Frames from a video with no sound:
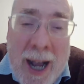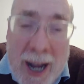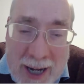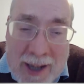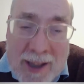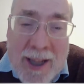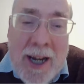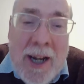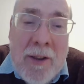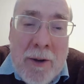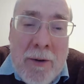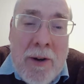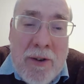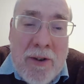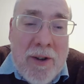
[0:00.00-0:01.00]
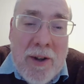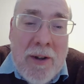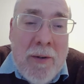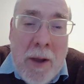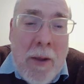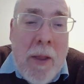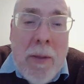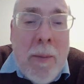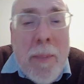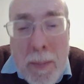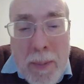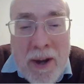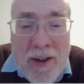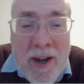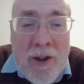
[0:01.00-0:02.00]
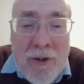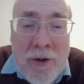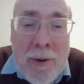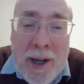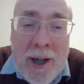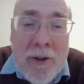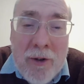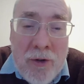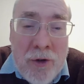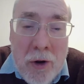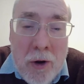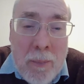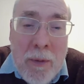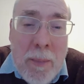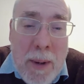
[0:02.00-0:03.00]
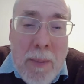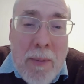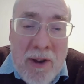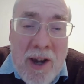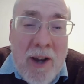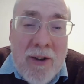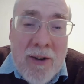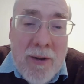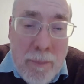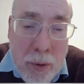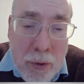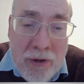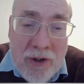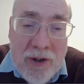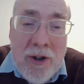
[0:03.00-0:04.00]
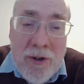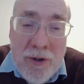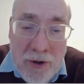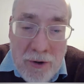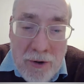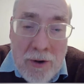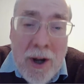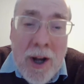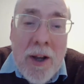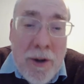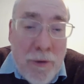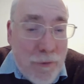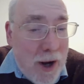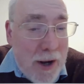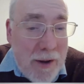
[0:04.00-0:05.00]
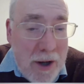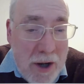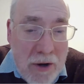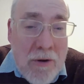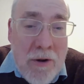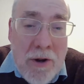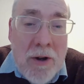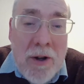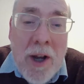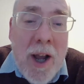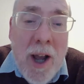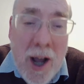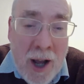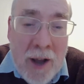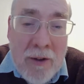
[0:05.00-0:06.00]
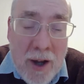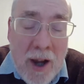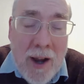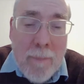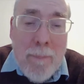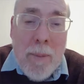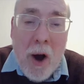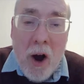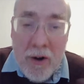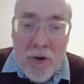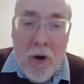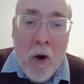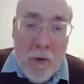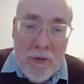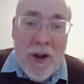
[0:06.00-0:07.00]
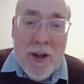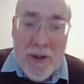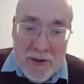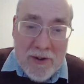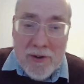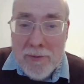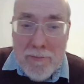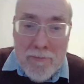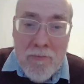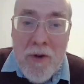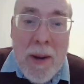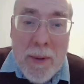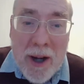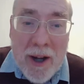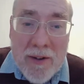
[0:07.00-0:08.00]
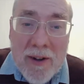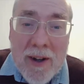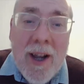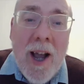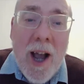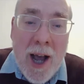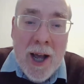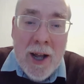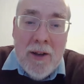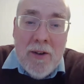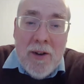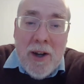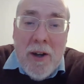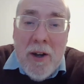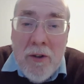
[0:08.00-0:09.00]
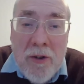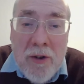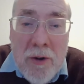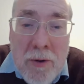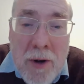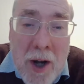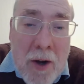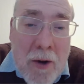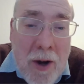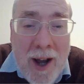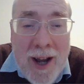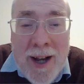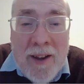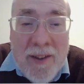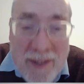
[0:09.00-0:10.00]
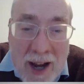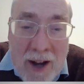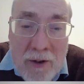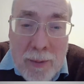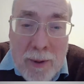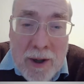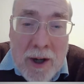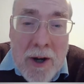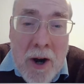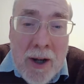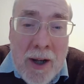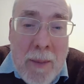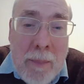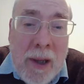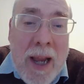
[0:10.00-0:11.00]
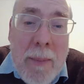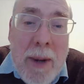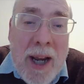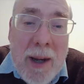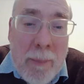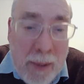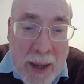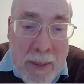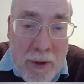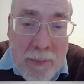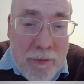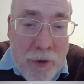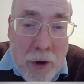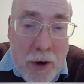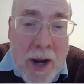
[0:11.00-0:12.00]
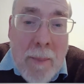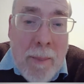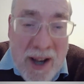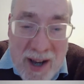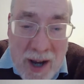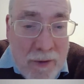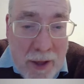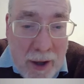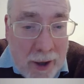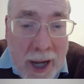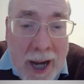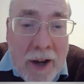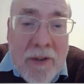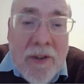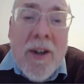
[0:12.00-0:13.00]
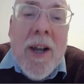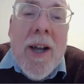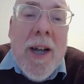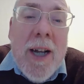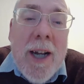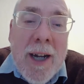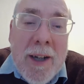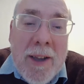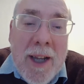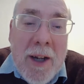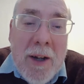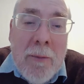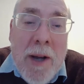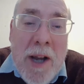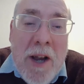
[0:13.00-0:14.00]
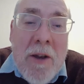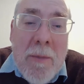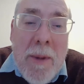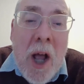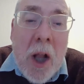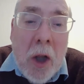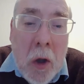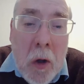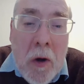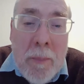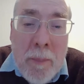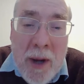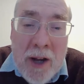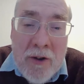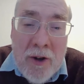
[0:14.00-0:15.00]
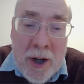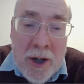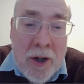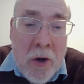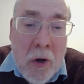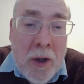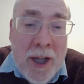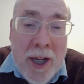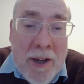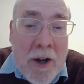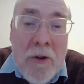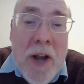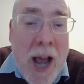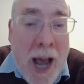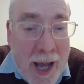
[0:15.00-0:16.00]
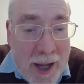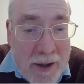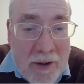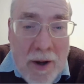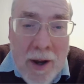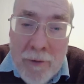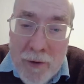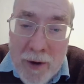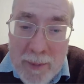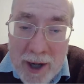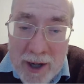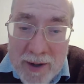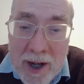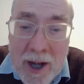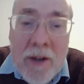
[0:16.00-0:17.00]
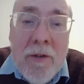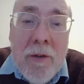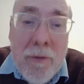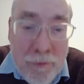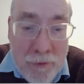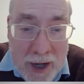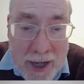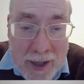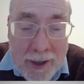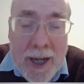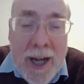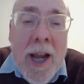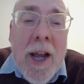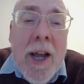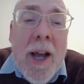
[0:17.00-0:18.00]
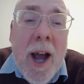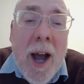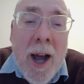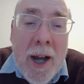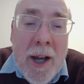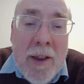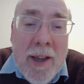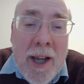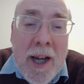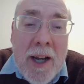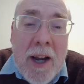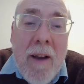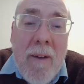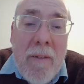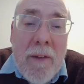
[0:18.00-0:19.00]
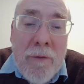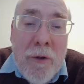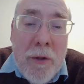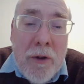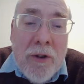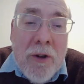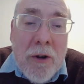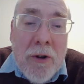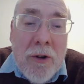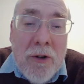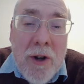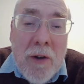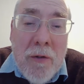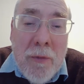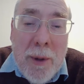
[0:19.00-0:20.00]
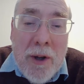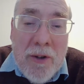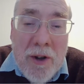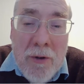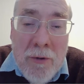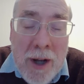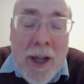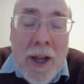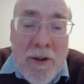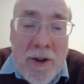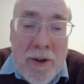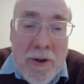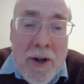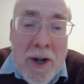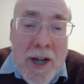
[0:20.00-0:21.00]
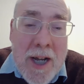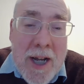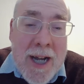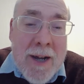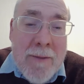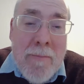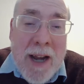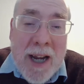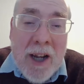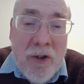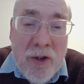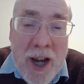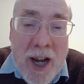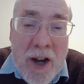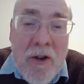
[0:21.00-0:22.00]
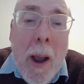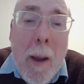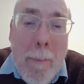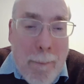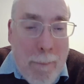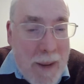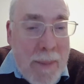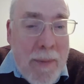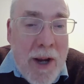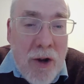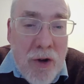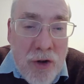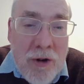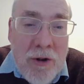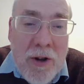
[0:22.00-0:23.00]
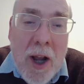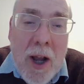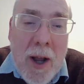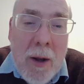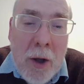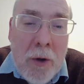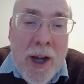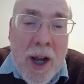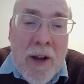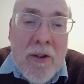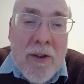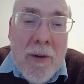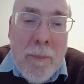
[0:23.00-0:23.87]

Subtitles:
I think the BBC is doing its job. The BBC is supposed to defend the union as part of its remit, and so in a sense, one can hardly blame them for it. But nevertheless, I think we need to be a lot better at calling it out. And if I might add, finally, I think for the Scottish government really to make a change, maybe it should look at